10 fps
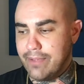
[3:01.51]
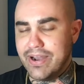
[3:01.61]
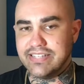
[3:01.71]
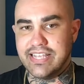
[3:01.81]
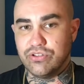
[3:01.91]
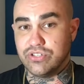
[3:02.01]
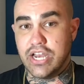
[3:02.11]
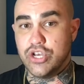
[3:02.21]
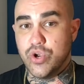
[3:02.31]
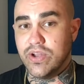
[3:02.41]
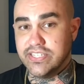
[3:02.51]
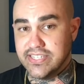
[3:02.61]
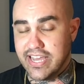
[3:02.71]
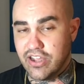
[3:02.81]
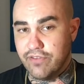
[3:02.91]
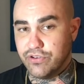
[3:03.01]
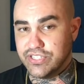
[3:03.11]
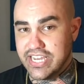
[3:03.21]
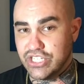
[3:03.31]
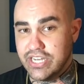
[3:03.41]
I'm not saying there's not nuance to that
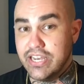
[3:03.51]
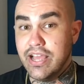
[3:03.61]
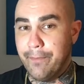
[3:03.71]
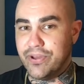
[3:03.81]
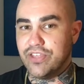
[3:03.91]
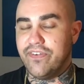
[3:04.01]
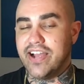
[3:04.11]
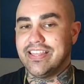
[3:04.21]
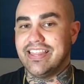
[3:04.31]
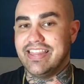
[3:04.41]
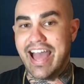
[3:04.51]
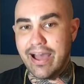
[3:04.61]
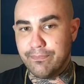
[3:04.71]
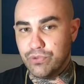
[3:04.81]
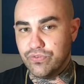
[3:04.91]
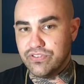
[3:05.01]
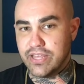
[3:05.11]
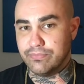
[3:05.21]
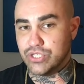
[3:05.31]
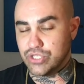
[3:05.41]
conversation, but the fact that that moved
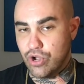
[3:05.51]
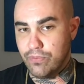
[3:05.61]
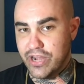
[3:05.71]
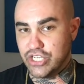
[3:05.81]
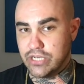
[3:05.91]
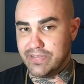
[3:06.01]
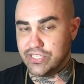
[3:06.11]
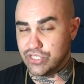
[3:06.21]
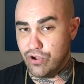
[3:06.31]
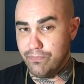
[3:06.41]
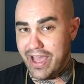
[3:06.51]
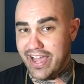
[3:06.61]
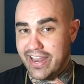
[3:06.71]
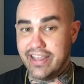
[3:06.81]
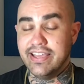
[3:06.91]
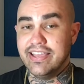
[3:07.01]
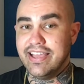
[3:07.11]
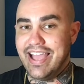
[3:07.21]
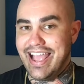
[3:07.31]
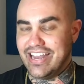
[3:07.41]
them so much to be so mad
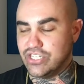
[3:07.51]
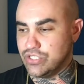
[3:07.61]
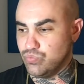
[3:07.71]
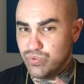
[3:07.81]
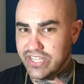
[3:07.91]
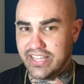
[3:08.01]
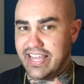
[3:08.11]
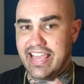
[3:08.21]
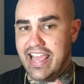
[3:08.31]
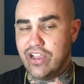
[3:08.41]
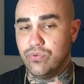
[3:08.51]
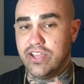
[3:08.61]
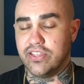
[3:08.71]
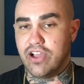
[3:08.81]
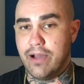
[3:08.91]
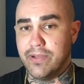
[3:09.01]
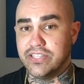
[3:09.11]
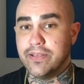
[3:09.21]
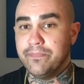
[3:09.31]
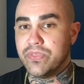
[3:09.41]
and just really like angry in the
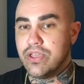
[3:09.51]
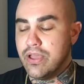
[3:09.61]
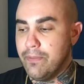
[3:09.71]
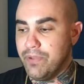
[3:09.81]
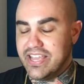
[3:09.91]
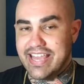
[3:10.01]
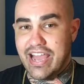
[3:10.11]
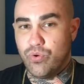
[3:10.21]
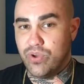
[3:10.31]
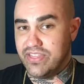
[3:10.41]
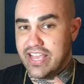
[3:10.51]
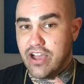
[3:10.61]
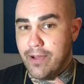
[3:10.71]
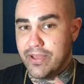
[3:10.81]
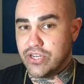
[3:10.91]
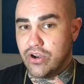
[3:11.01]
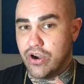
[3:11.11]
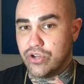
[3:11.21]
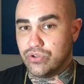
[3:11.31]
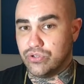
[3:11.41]
comments. But yet, when they comment on
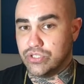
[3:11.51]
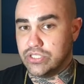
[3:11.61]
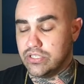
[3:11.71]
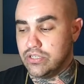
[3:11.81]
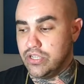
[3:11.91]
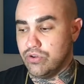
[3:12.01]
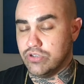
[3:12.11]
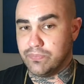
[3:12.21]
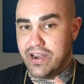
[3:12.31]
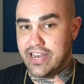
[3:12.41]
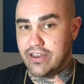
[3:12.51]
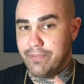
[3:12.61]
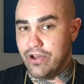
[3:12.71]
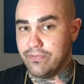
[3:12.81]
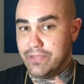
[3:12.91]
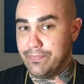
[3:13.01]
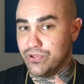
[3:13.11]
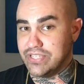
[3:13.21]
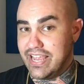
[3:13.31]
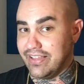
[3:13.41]
articles, you know, responding about
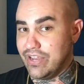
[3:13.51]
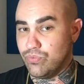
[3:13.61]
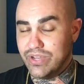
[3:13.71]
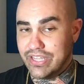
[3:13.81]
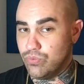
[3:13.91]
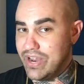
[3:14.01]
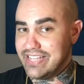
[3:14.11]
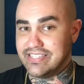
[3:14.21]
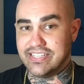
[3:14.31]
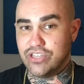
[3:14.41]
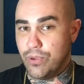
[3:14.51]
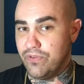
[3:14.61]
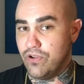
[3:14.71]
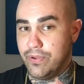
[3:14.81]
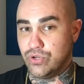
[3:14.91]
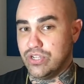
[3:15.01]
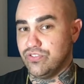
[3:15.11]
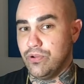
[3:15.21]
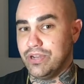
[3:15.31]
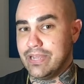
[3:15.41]
people saying like really racist, homophobic,
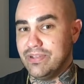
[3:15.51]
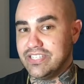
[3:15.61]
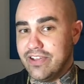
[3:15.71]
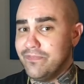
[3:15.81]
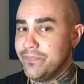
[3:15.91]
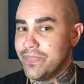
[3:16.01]
transphobic type of stuff,